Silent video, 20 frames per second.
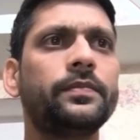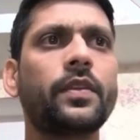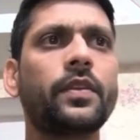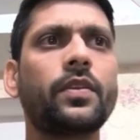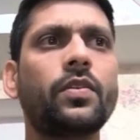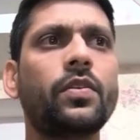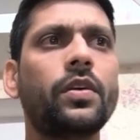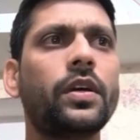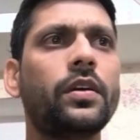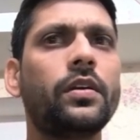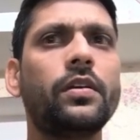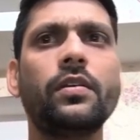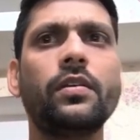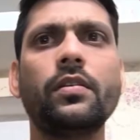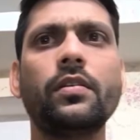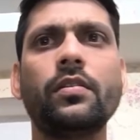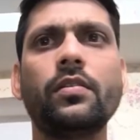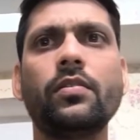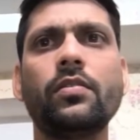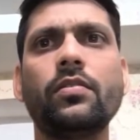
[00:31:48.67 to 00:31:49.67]
Okay,
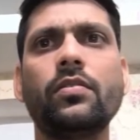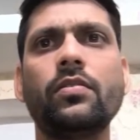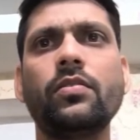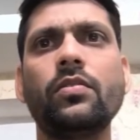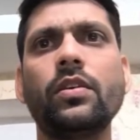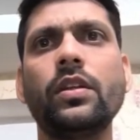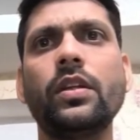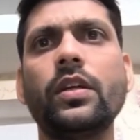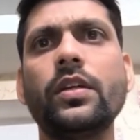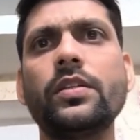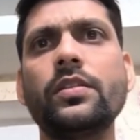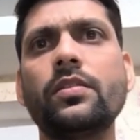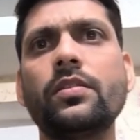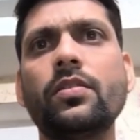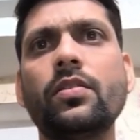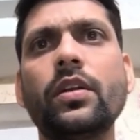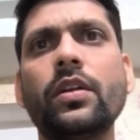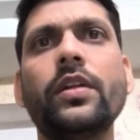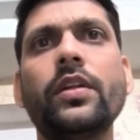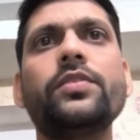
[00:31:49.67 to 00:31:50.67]
that is
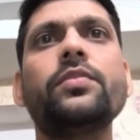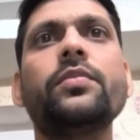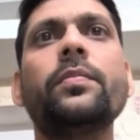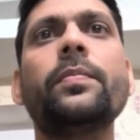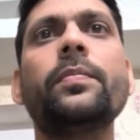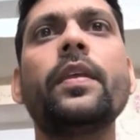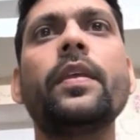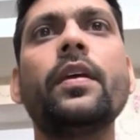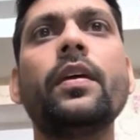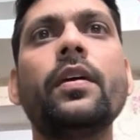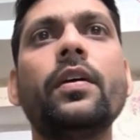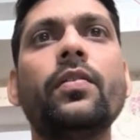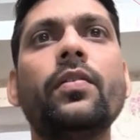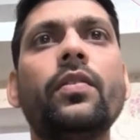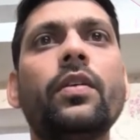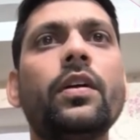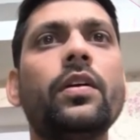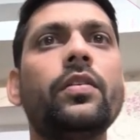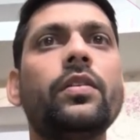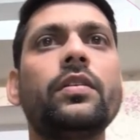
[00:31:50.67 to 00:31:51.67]
not an issue,
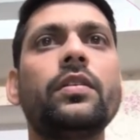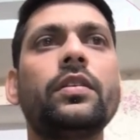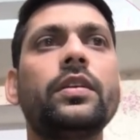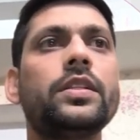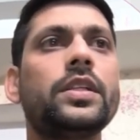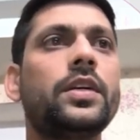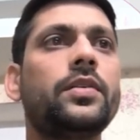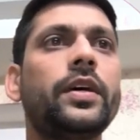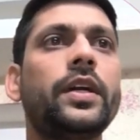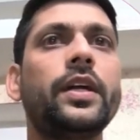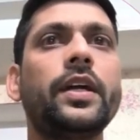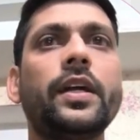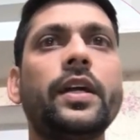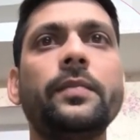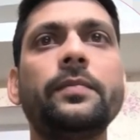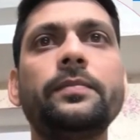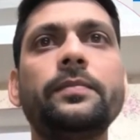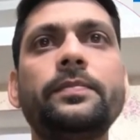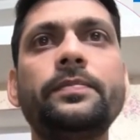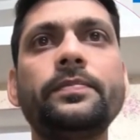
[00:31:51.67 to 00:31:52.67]
whatever result we are getting.
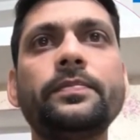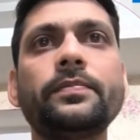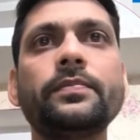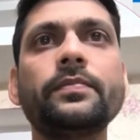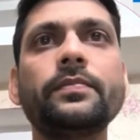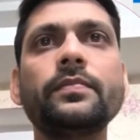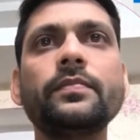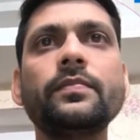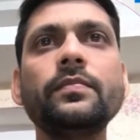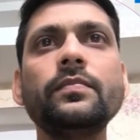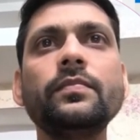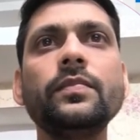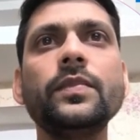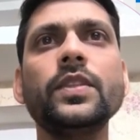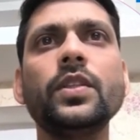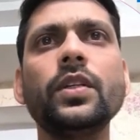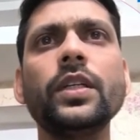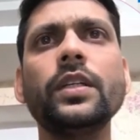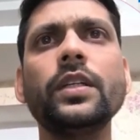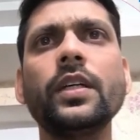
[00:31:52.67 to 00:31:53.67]

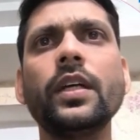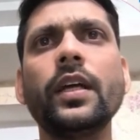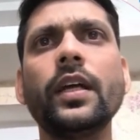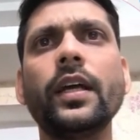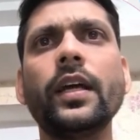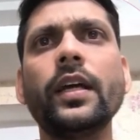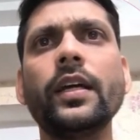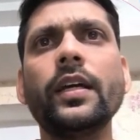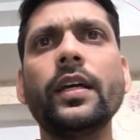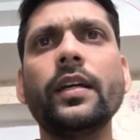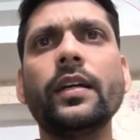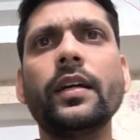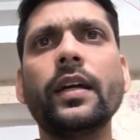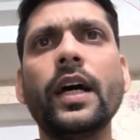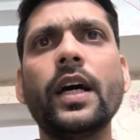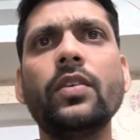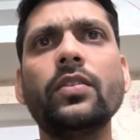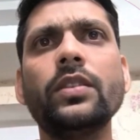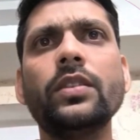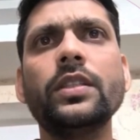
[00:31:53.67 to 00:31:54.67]
Okay, and
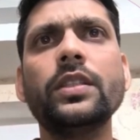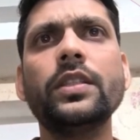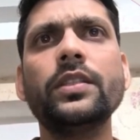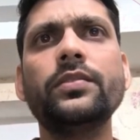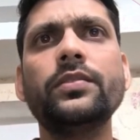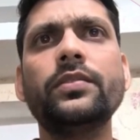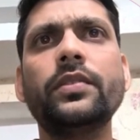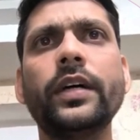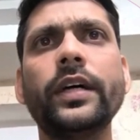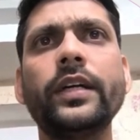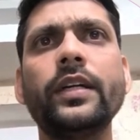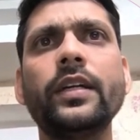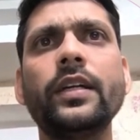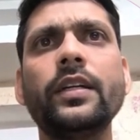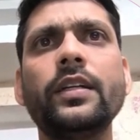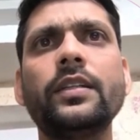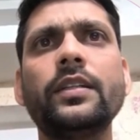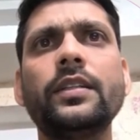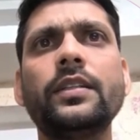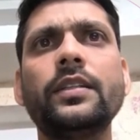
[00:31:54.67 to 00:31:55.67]
now this is the final
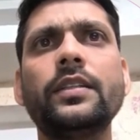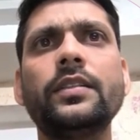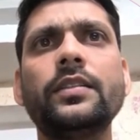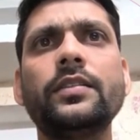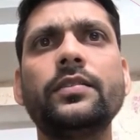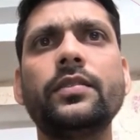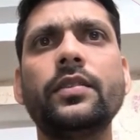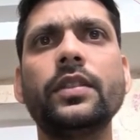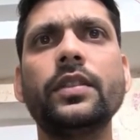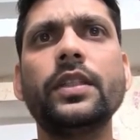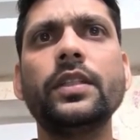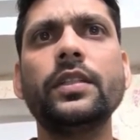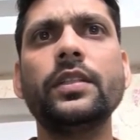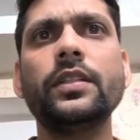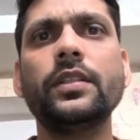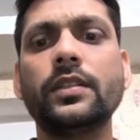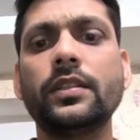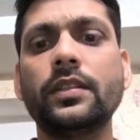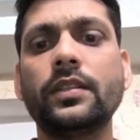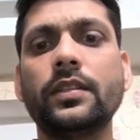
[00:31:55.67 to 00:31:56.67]
for the
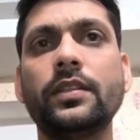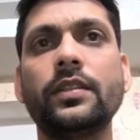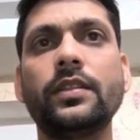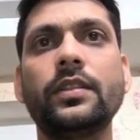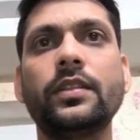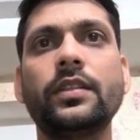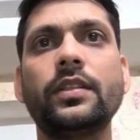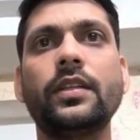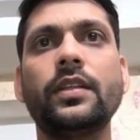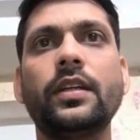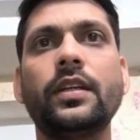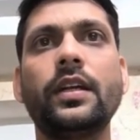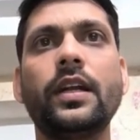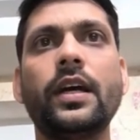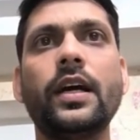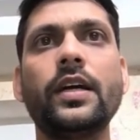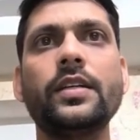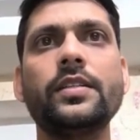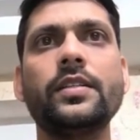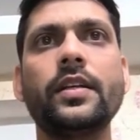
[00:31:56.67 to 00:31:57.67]

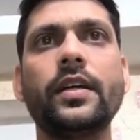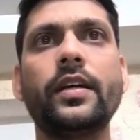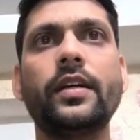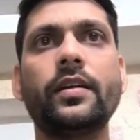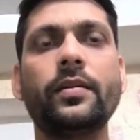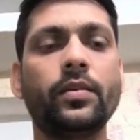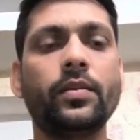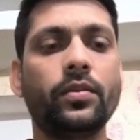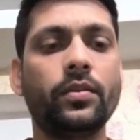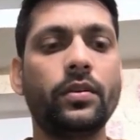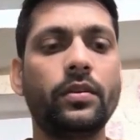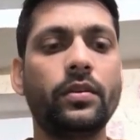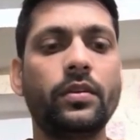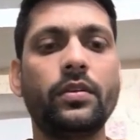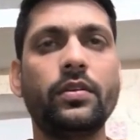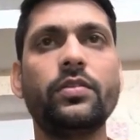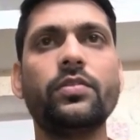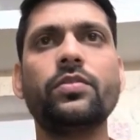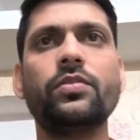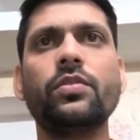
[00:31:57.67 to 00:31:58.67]
last attribute.
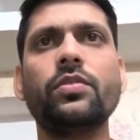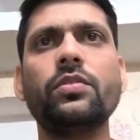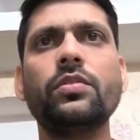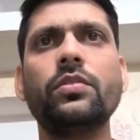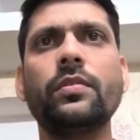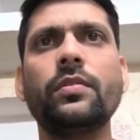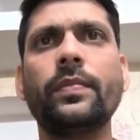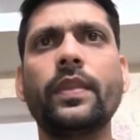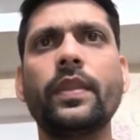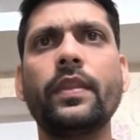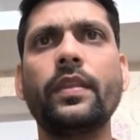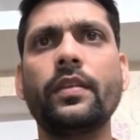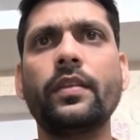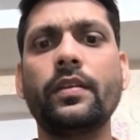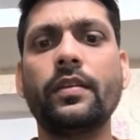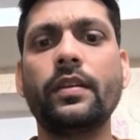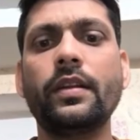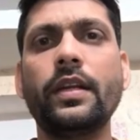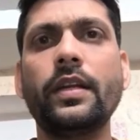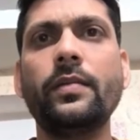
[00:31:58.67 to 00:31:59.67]
So
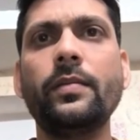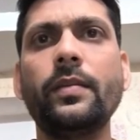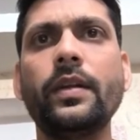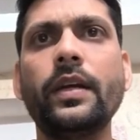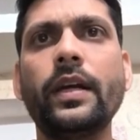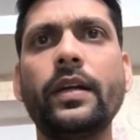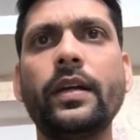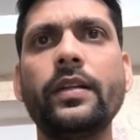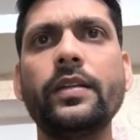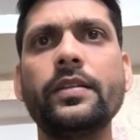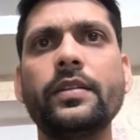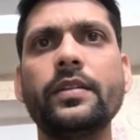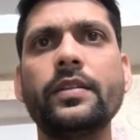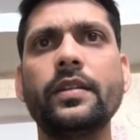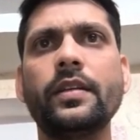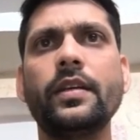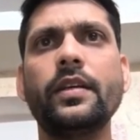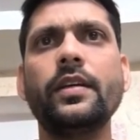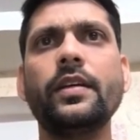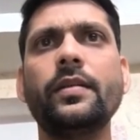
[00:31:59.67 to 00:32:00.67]
let me write this
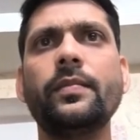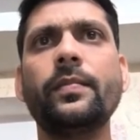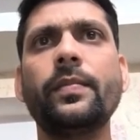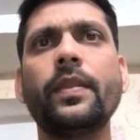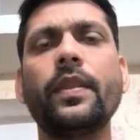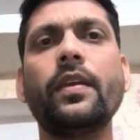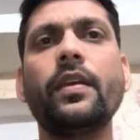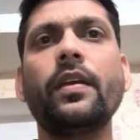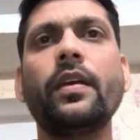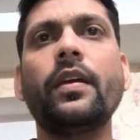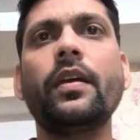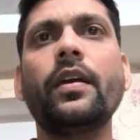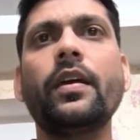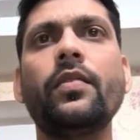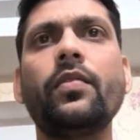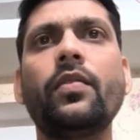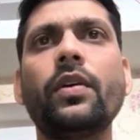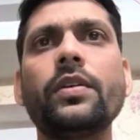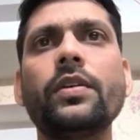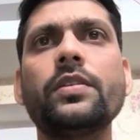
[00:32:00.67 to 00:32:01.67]
here. And
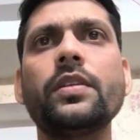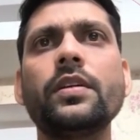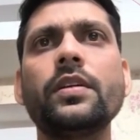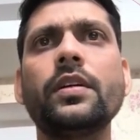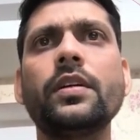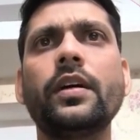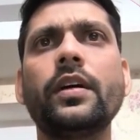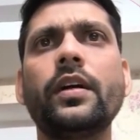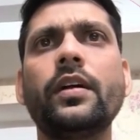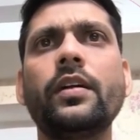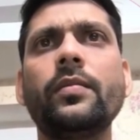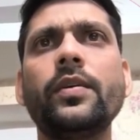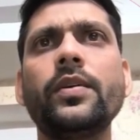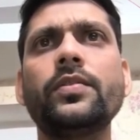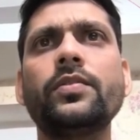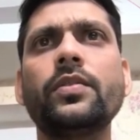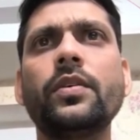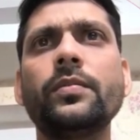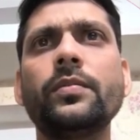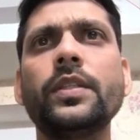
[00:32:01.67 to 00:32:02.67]
what is the attribute
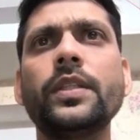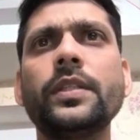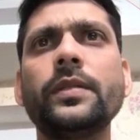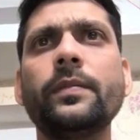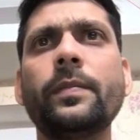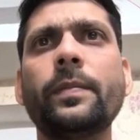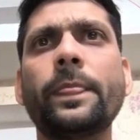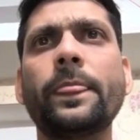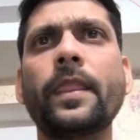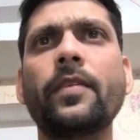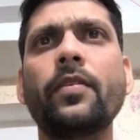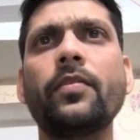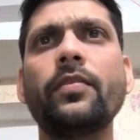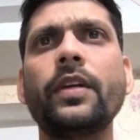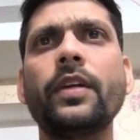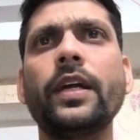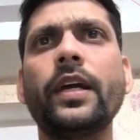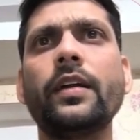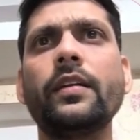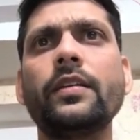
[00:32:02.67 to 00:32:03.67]
from the, we will
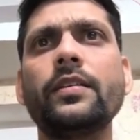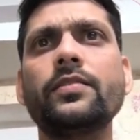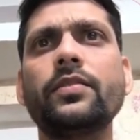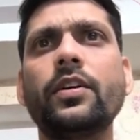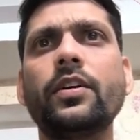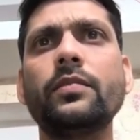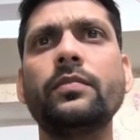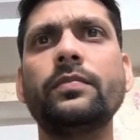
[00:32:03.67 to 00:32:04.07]
get this from